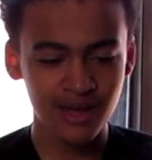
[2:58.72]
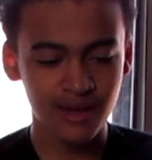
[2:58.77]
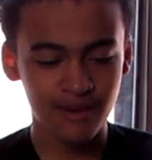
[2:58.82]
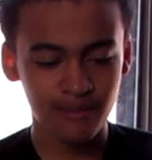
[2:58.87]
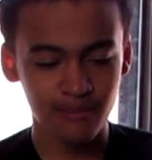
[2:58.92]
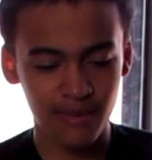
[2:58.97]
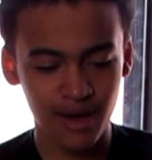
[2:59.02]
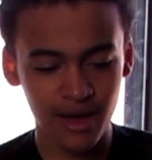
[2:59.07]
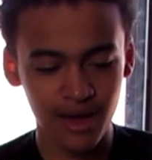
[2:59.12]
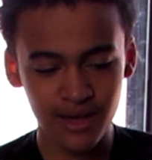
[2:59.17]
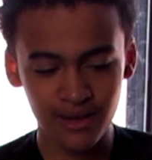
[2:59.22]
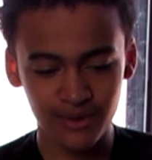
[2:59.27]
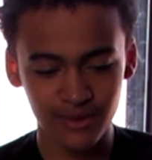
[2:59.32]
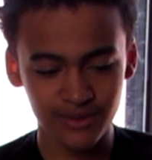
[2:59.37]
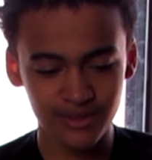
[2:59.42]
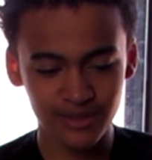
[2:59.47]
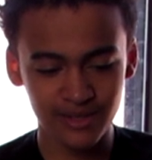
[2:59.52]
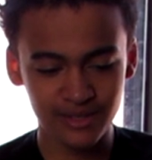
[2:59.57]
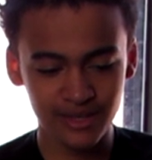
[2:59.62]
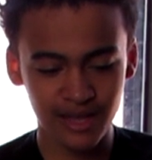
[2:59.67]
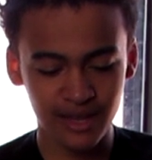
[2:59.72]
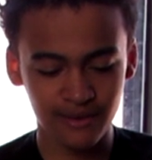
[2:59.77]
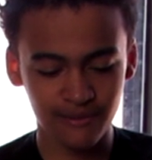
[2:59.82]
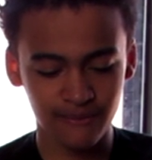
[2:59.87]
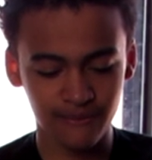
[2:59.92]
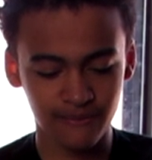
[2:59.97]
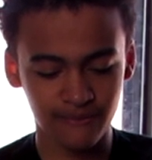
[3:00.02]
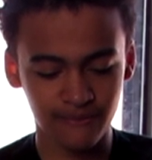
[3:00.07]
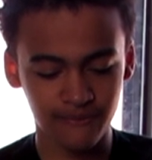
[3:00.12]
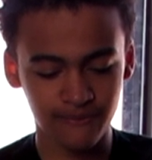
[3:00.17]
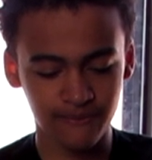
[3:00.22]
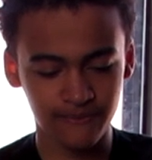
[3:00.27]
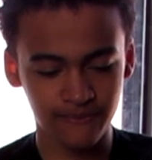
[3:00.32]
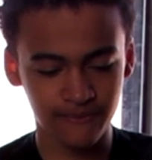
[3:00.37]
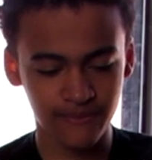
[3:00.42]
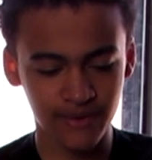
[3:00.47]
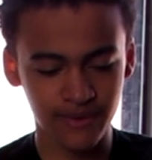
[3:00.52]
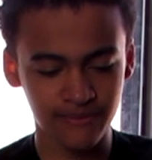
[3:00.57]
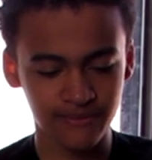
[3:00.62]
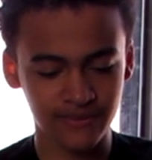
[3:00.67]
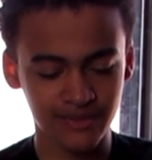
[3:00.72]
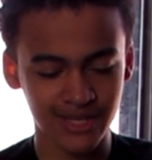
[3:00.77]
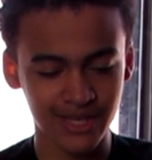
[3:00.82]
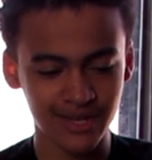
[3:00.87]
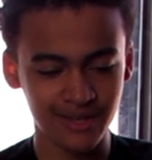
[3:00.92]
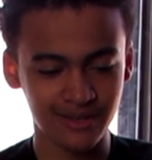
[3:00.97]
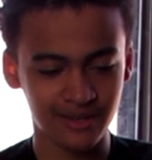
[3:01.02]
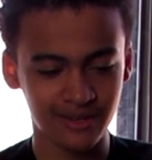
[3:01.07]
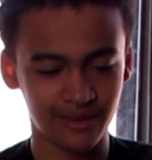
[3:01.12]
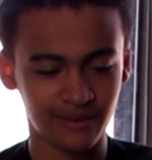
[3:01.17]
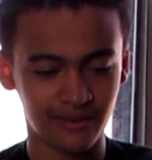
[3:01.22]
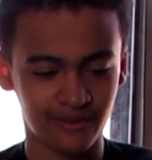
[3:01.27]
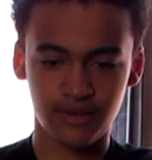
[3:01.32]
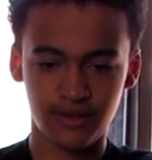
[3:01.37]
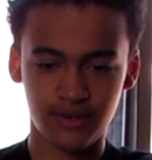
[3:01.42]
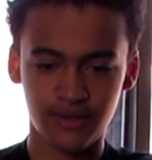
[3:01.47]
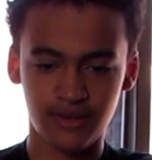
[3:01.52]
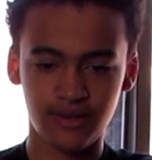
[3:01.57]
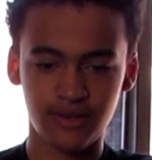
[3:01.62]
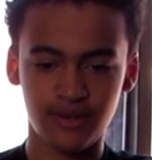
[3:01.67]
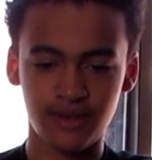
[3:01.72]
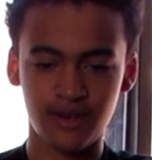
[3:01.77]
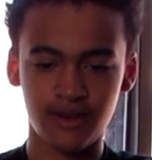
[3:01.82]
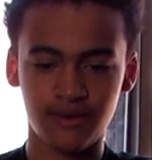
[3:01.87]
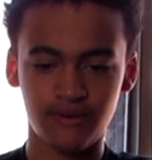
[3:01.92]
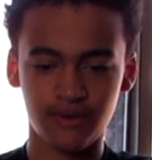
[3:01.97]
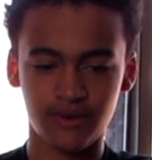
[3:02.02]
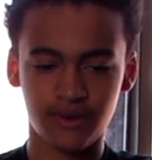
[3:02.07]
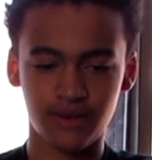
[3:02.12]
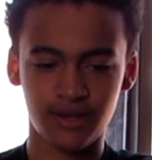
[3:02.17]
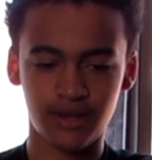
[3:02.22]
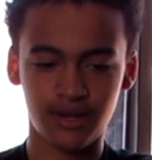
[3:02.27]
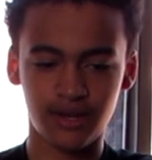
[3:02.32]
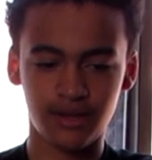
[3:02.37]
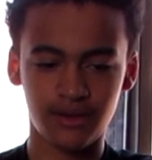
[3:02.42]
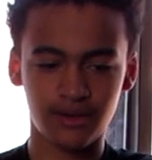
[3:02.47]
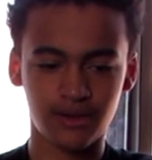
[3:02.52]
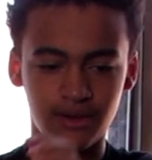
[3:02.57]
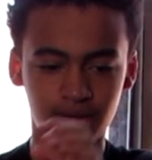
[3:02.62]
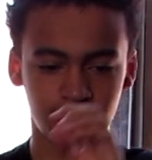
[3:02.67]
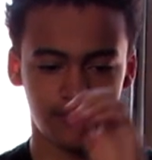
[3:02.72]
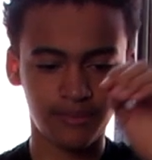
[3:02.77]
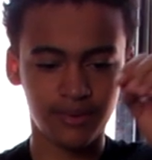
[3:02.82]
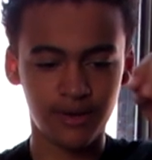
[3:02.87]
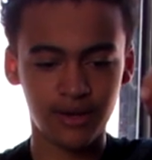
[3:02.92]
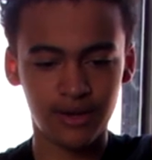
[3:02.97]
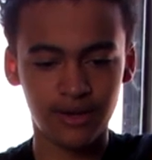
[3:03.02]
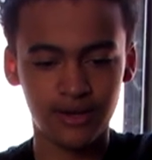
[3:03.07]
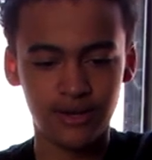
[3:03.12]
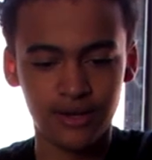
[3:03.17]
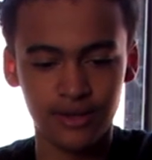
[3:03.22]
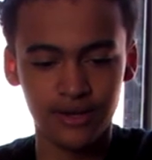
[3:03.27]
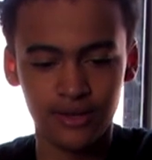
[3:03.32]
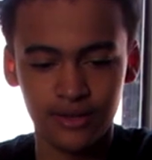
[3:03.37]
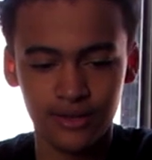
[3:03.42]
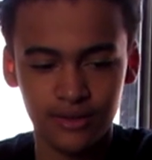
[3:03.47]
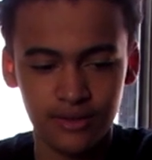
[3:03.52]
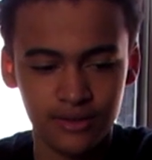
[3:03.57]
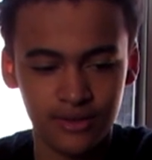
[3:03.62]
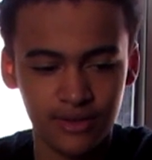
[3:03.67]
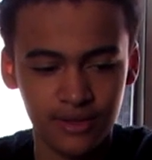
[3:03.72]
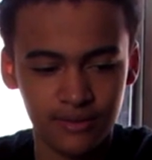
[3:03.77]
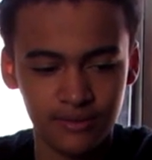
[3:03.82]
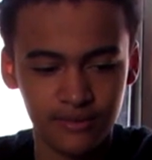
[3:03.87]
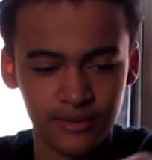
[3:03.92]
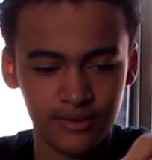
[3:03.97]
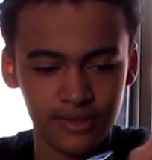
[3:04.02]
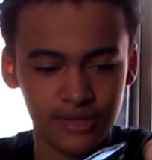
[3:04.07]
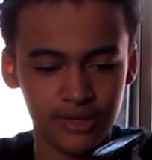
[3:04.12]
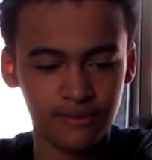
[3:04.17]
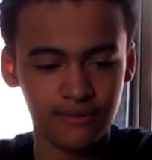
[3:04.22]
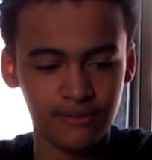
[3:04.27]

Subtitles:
Miles is like 15. Now we're gonna compare them with some